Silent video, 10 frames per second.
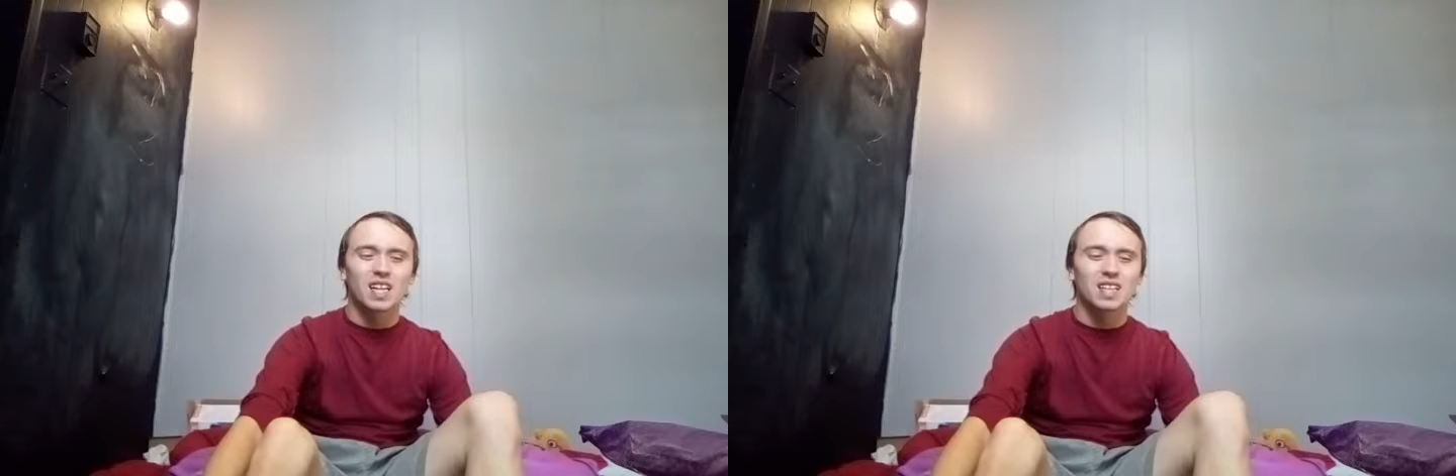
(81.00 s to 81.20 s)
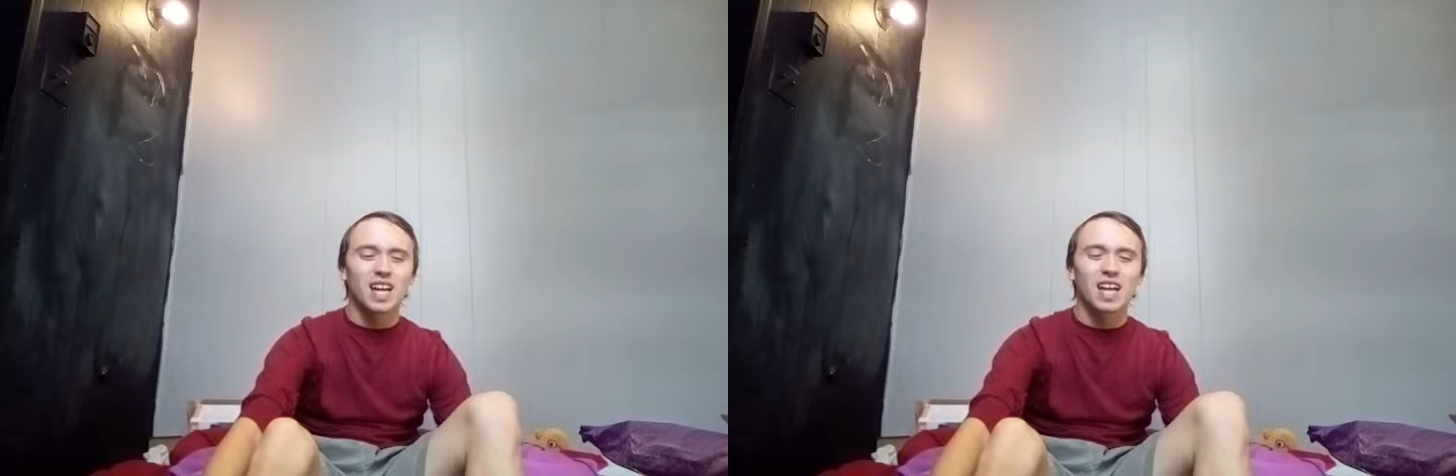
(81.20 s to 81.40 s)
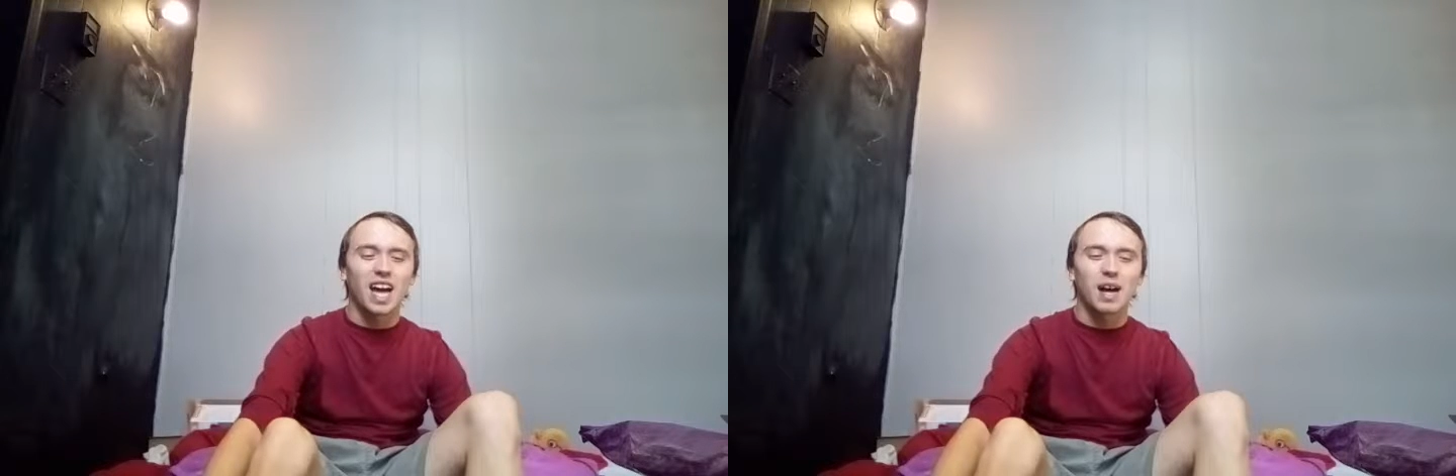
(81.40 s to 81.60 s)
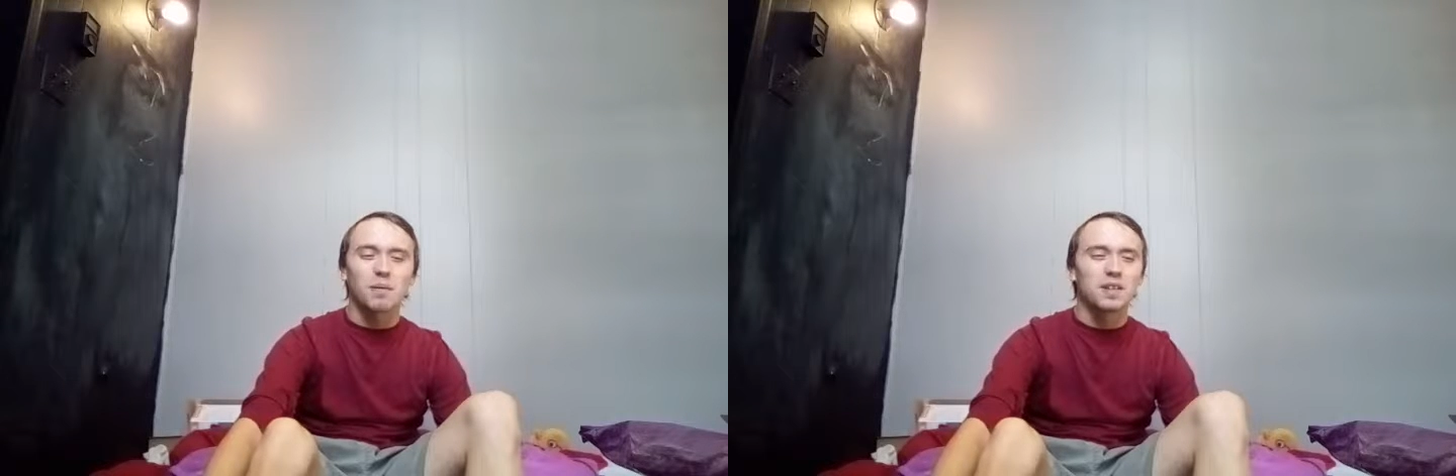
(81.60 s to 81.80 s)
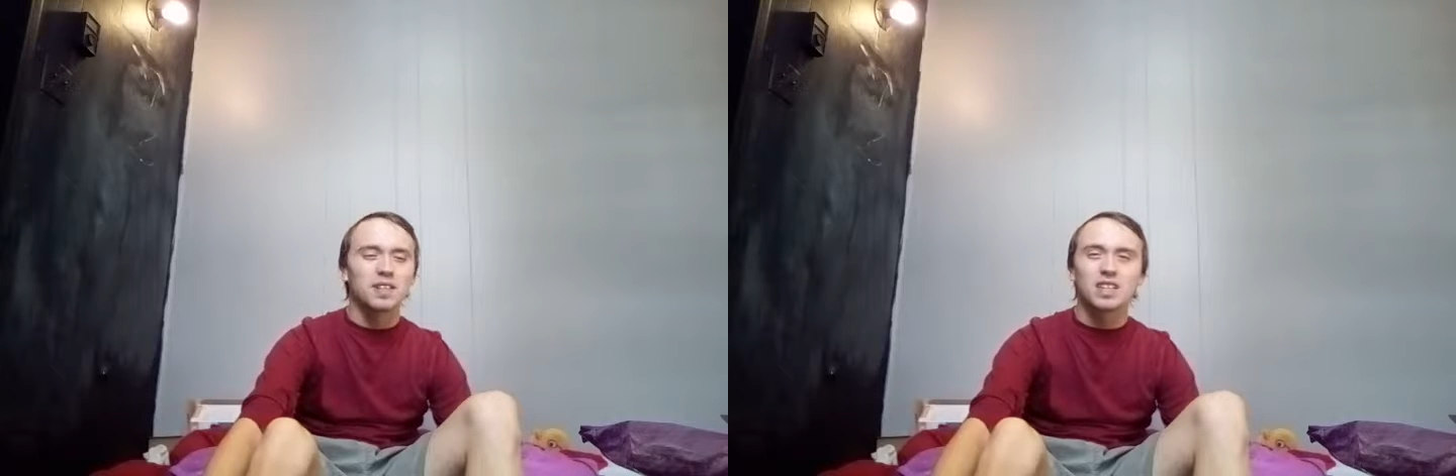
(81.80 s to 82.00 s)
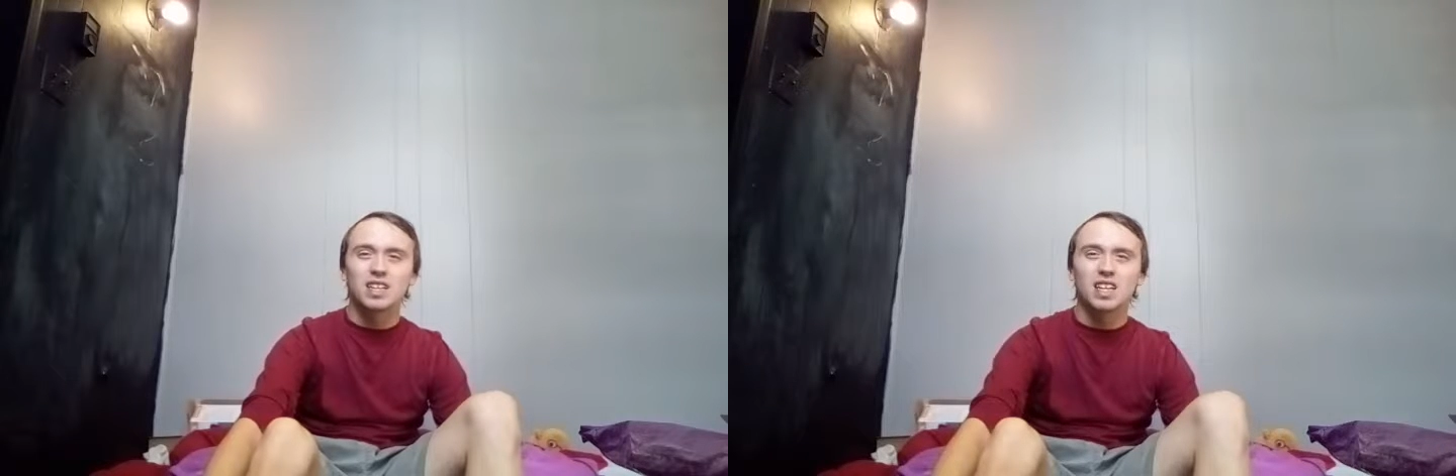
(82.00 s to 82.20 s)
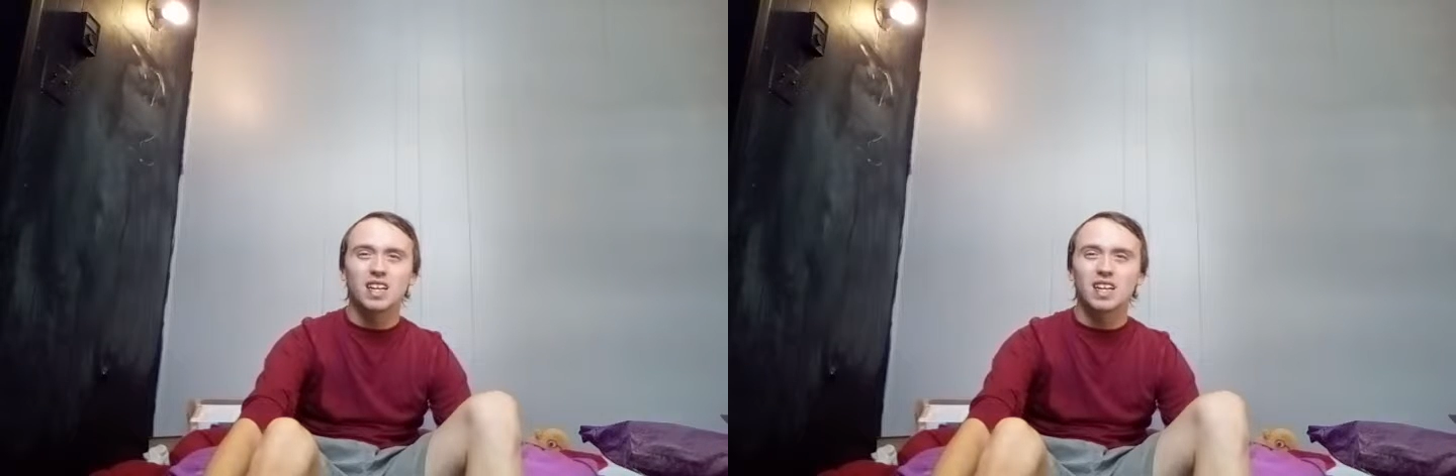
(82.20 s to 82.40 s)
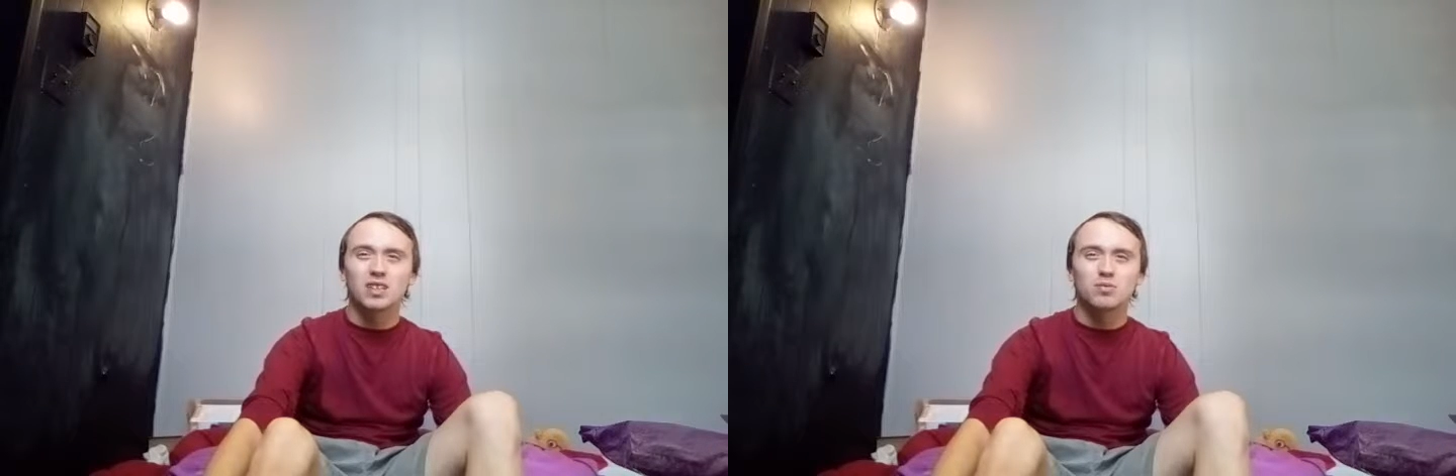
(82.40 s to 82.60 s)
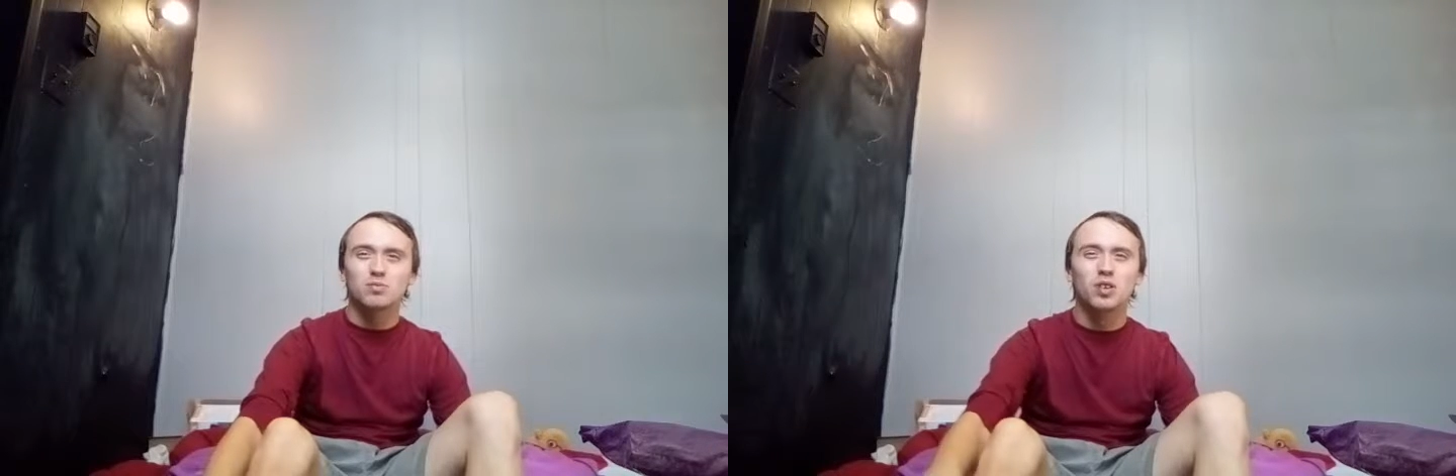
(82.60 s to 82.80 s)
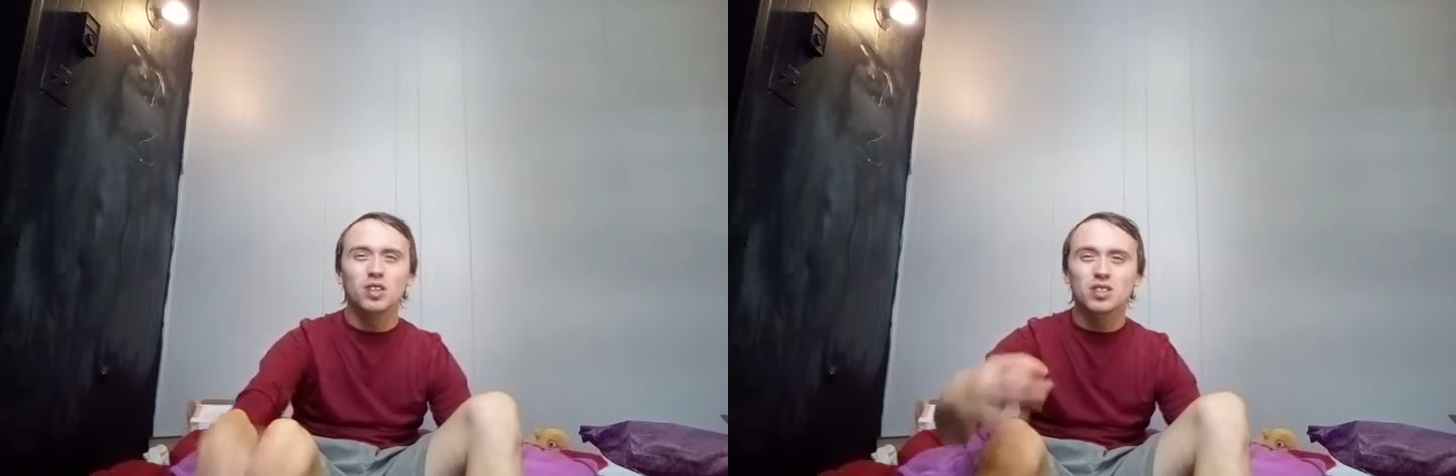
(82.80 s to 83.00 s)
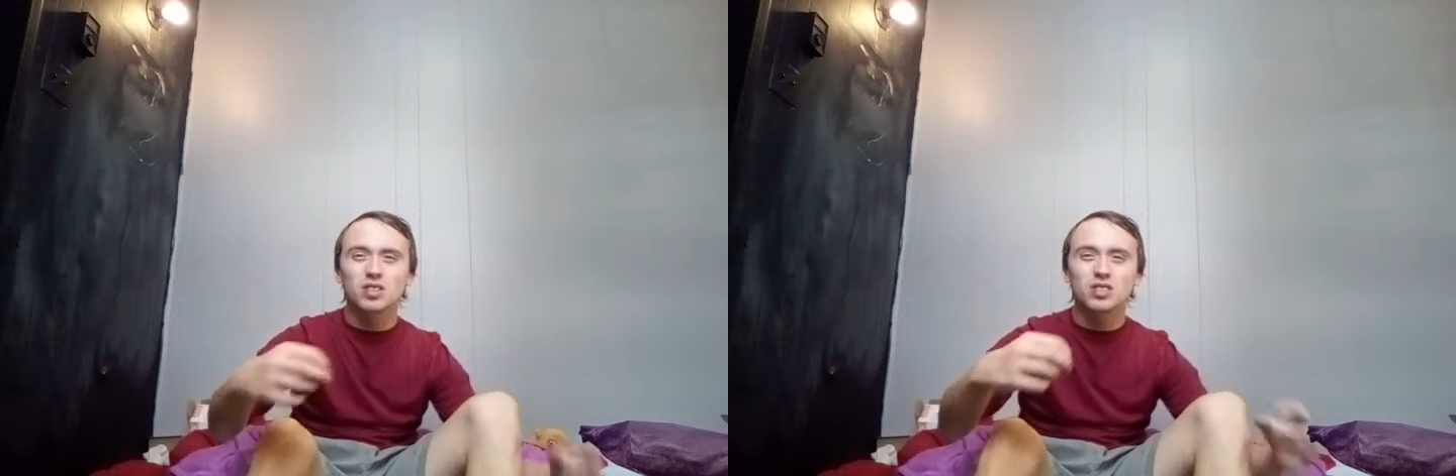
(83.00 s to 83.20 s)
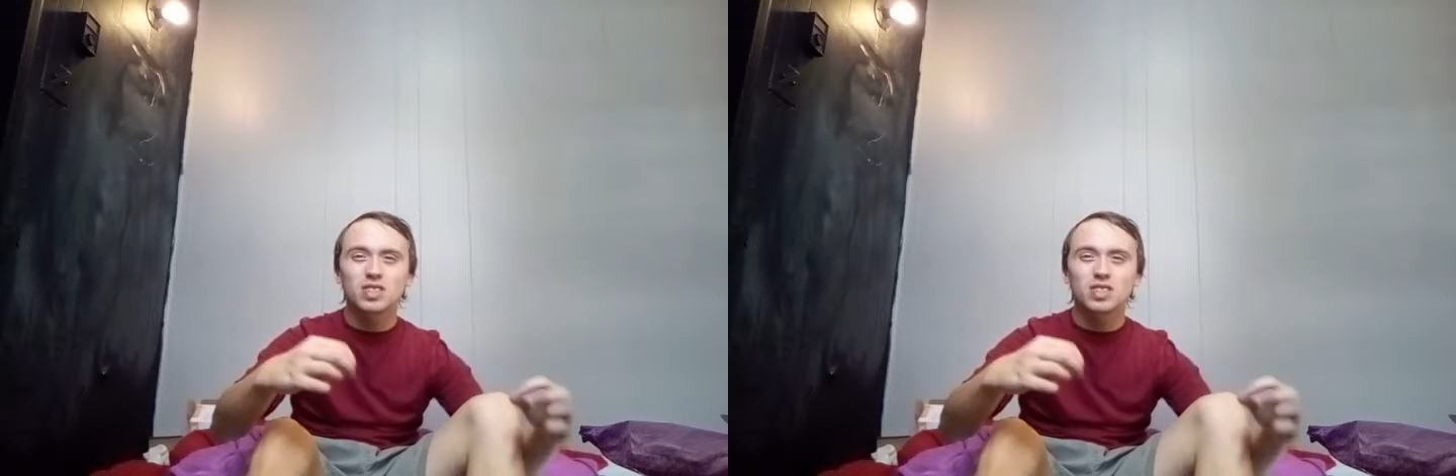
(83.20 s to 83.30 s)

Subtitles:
not having to put